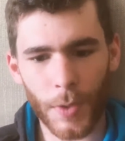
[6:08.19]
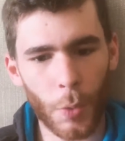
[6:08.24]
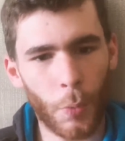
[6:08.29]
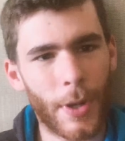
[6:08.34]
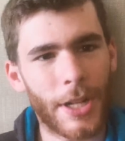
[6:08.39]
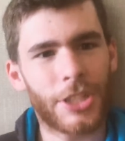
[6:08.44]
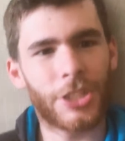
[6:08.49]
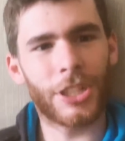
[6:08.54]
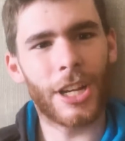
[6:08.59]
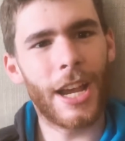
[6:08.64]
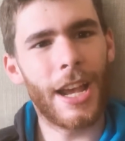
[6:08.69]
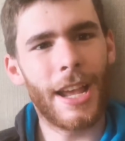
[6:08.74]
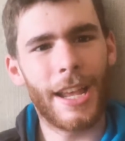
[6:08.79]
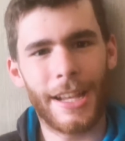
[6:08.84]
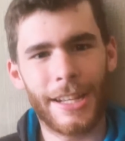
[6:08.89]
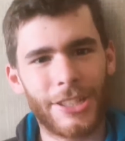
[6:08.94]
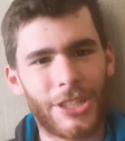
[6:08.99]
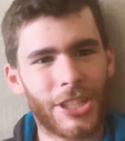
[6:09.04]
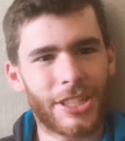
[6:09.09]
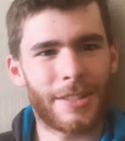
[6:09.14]
which
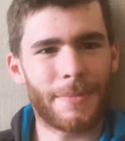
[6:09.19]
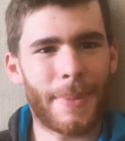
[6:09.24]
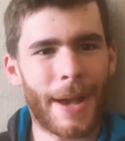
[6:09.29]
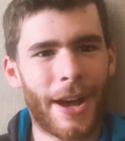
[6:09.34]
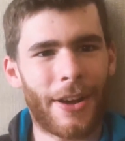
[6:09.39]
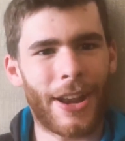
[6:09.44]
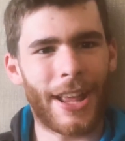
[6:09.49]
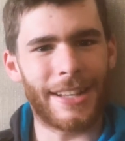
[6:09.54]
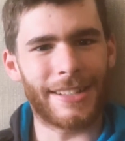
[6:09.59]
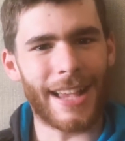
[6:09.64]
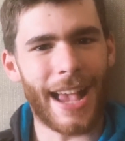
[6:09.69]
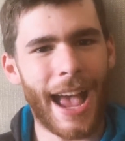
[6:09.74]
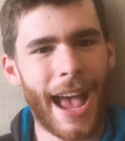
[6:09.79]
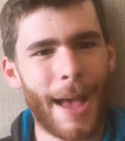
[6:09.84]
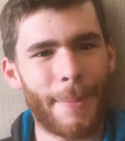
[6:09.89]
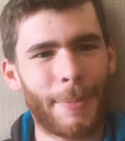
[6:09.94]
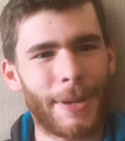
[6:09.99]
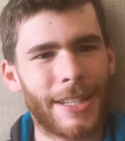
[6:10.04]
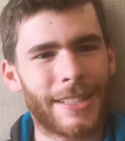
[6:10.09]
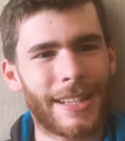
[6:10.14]
is just about as
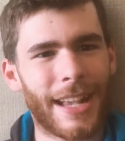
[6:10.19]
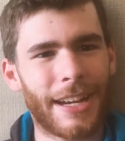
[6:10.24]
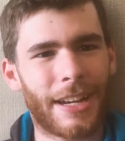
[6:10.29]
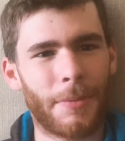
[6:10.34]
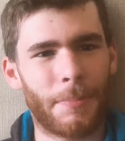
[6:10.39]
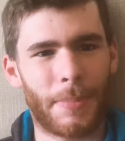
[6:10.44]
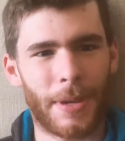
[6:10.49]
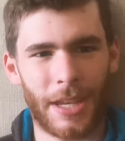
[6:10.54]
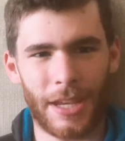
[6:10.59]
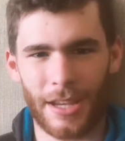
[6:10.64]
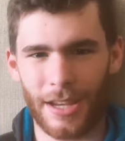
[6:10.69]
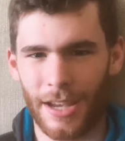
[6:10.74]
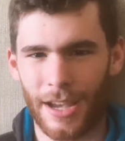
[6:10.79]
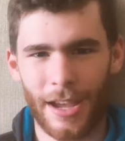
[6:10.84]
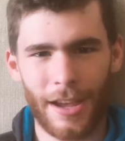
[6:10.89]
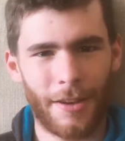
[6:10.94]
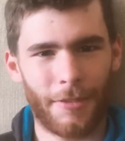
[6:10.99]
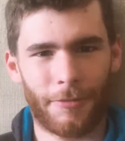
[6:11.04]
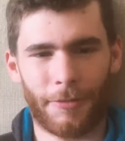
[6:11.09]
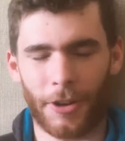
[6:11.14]
happy as I could be
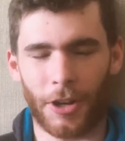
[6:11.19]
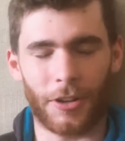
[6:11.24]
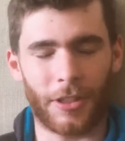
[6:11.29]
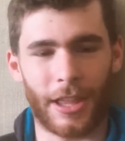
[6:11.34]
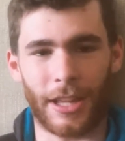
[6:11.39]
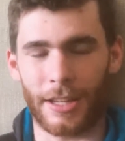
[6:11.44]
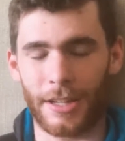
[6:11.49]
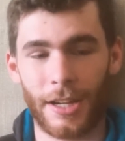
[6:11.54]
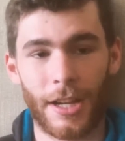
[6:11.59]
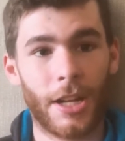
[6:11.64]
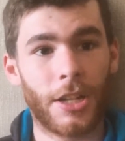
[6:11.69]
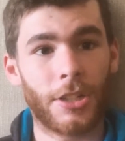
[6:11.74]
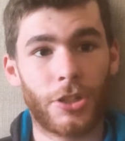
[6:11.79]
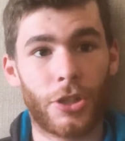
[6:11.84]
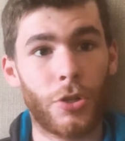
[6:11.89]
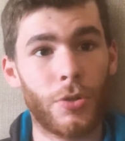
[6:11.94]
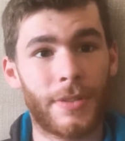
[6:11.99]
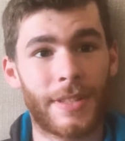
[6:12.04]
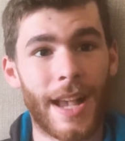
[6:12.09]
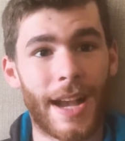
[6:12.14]
for the
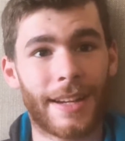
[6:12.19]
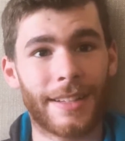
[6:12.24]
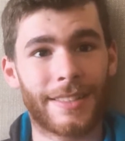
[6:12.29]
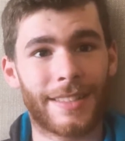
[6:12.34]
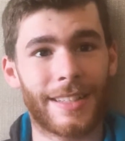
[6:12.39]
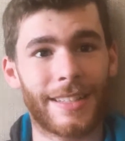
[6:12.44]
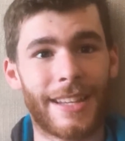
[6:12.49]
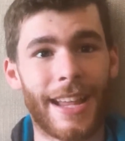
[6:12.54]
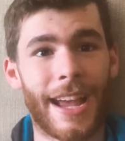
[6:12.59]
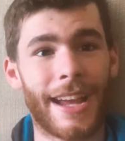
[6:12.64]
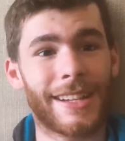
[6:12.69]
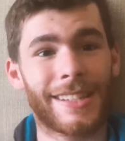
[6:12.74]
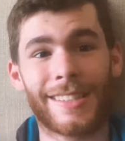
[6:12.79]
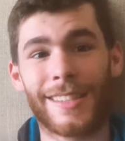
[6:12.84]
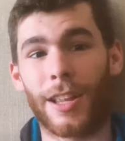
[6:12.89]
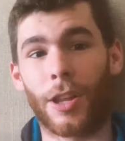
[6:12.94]
2 seconds it takes.